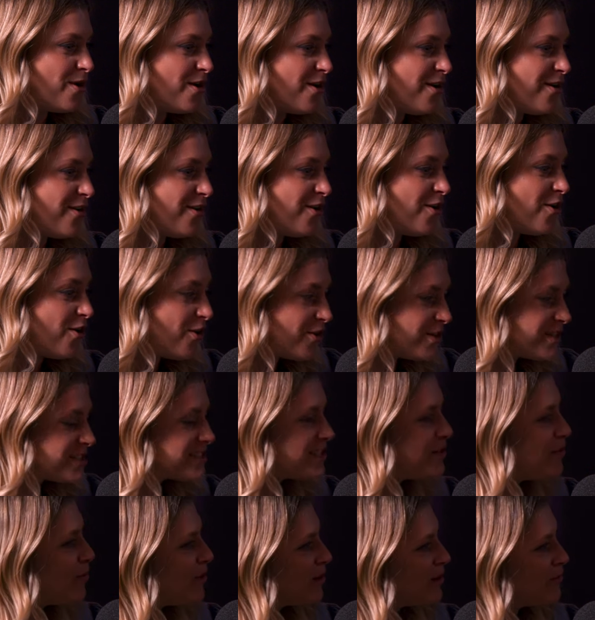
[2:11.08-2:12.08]
are
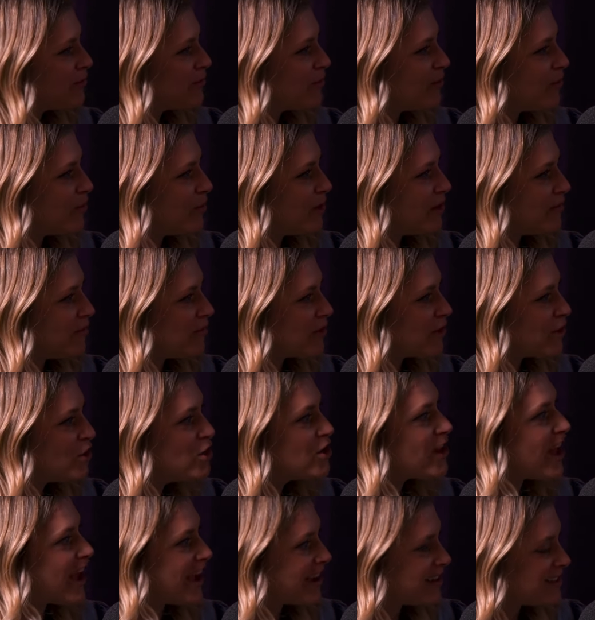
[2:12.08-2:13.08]
honestly one of the
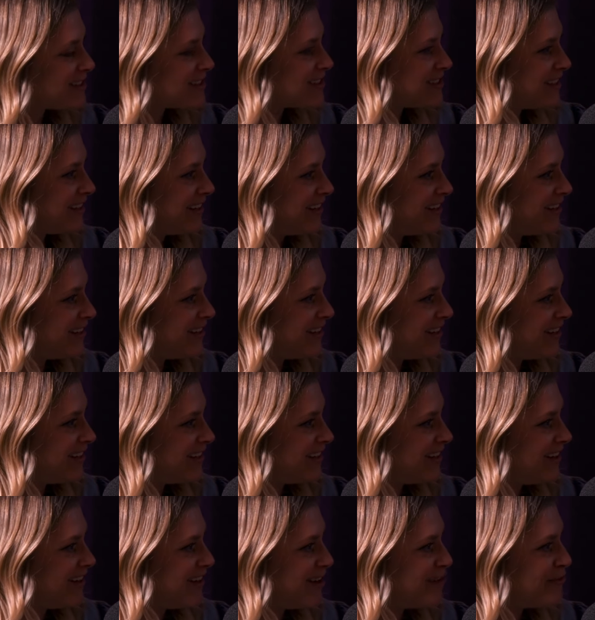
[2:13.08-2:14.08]
good eggs in
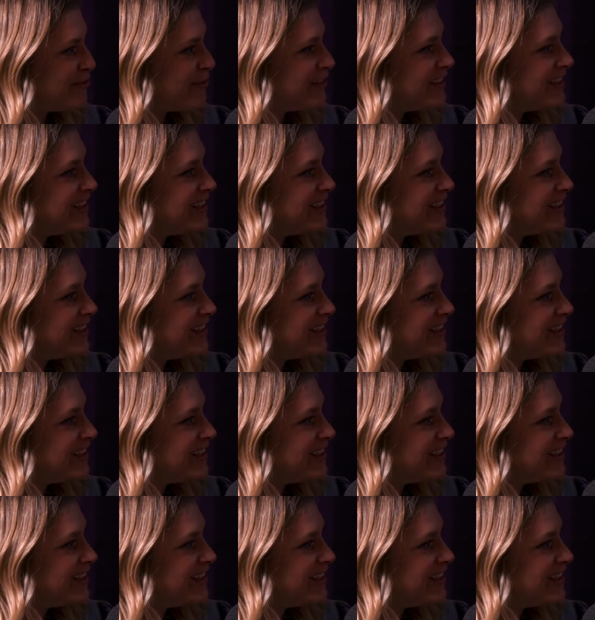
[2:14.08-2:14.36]
life.